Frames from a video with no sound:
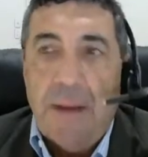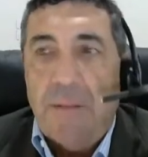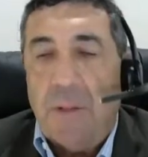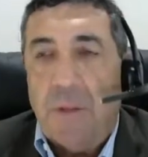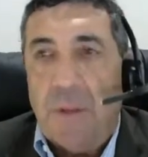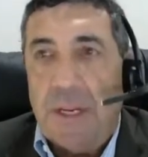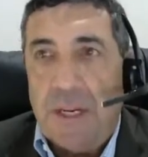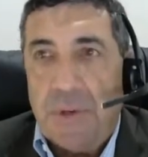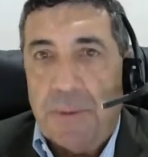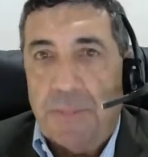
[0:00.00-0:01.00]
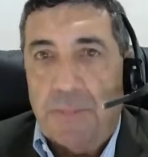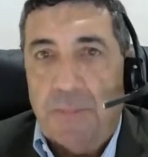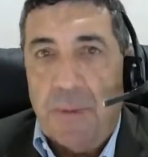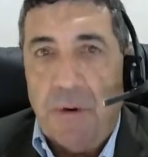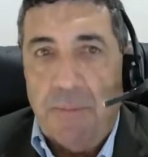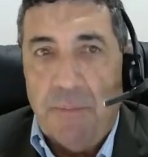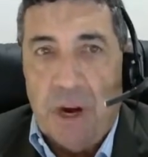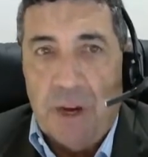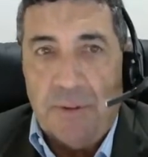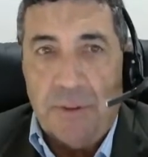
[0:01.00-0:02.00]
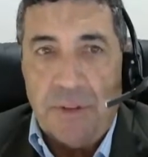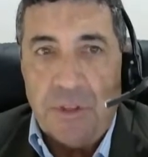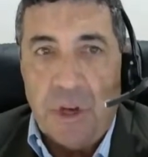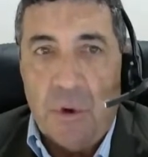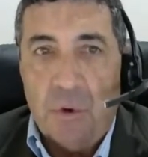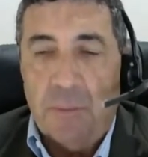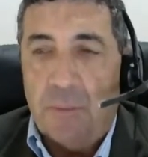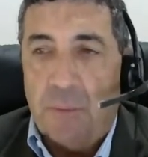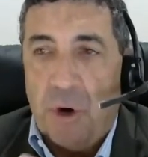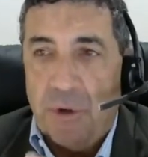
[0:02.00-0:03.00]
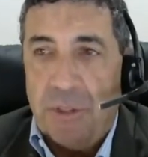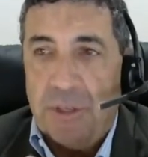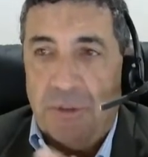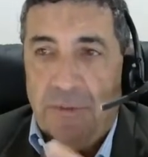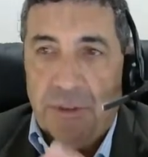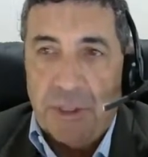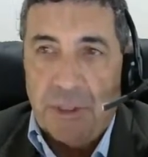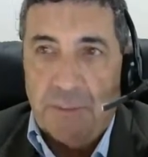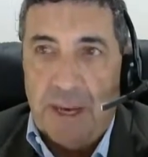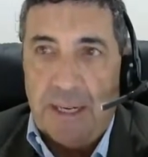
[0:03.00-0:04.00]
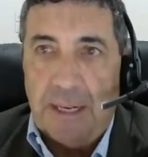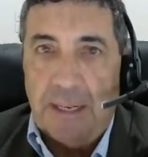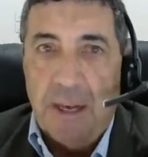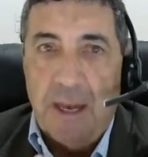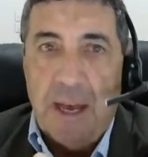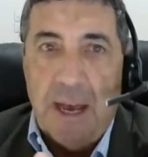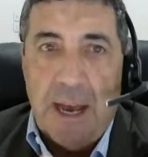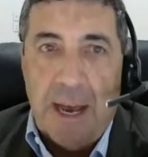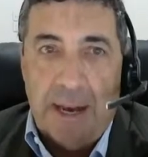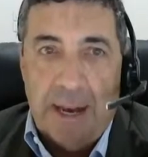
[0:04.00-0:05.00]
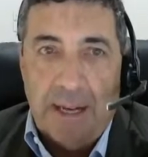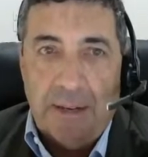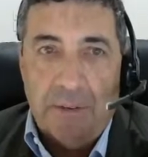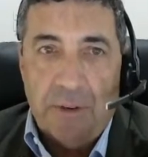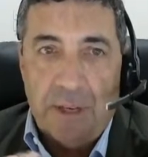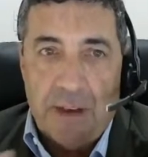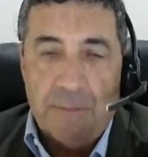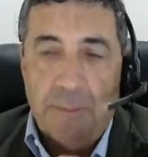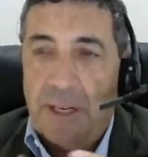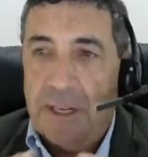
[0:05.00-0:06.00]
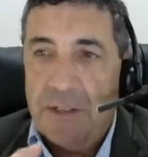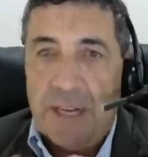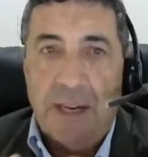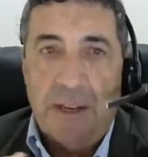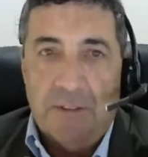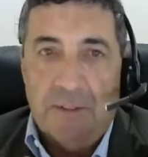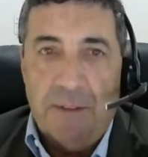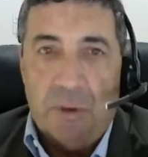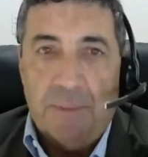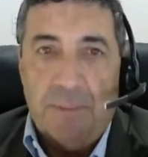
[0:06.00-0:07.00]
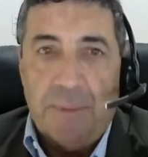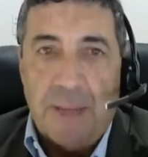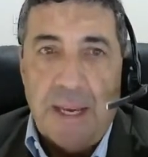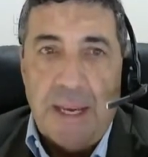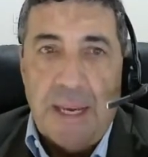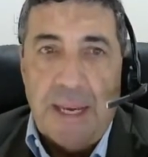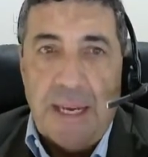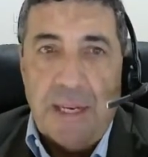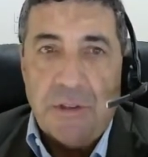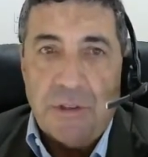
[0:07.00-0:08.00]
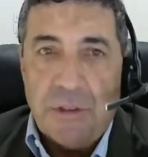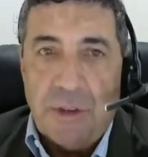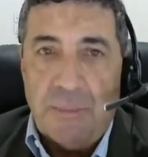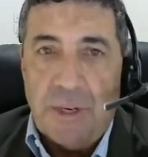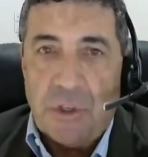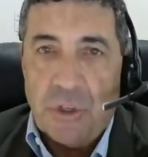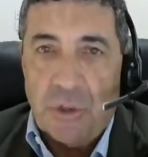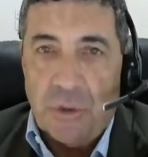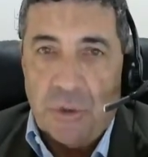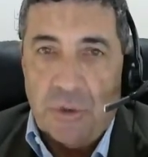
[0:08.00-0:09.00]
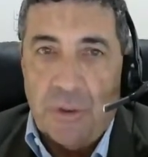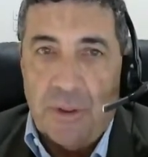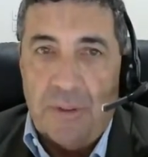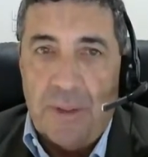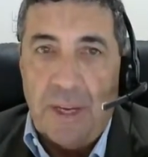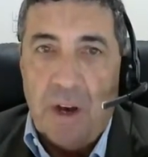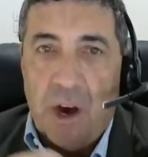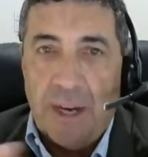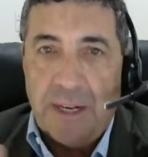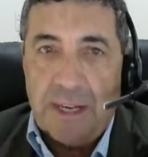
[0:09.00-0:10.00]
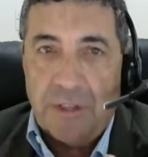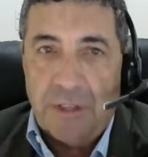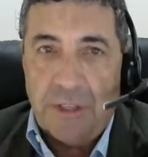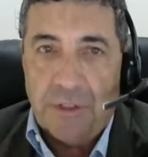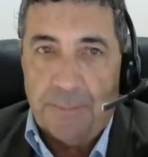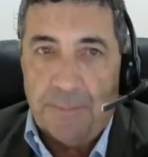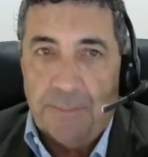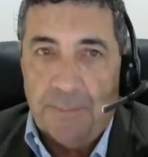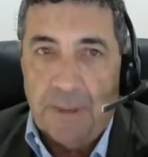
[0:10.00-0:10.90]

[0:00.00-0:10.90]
The other thing is, bear in mind that this whole process of decision making at a government executive level is subject to the IDAS system.